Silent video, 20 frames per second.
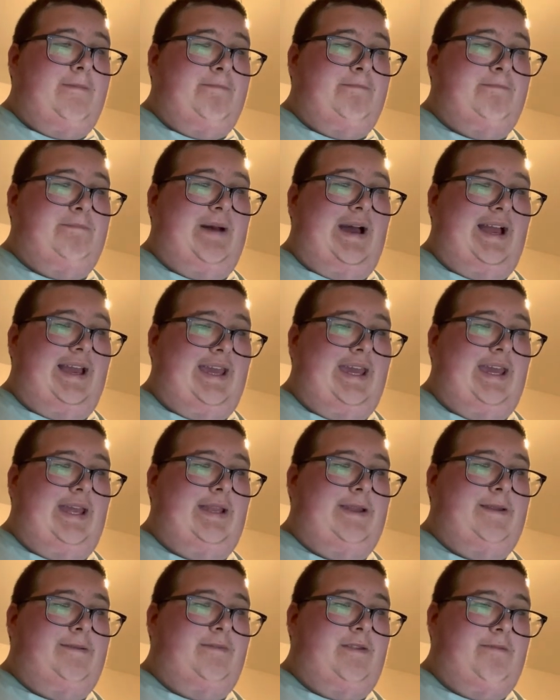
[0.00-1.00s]
back
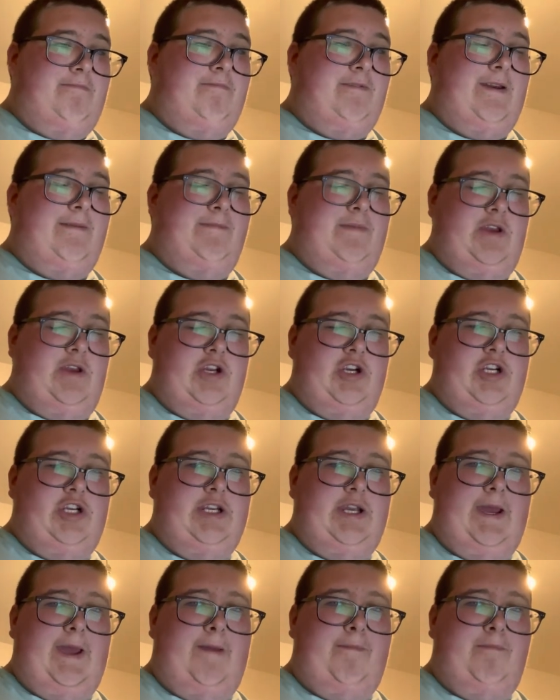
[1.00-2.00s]
in the
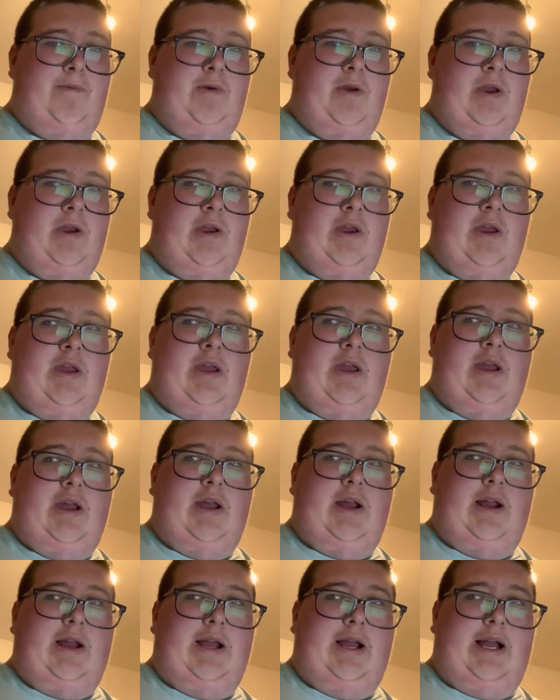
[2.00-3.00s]
Premiership
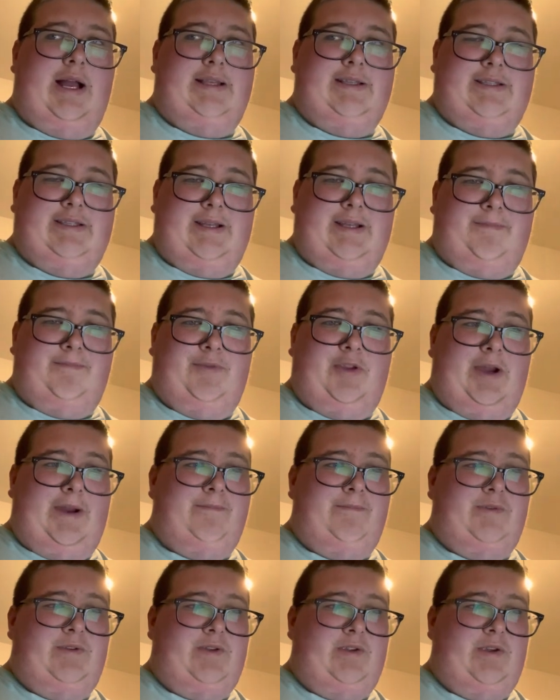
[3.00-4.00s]
at some
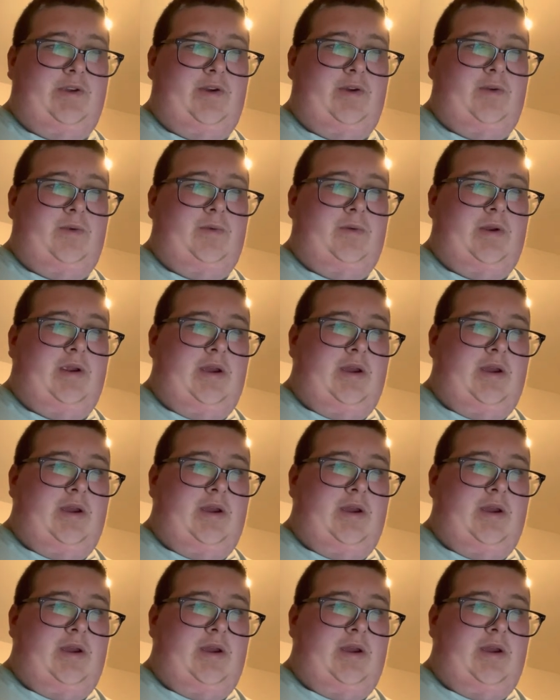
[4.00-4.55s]
time soon.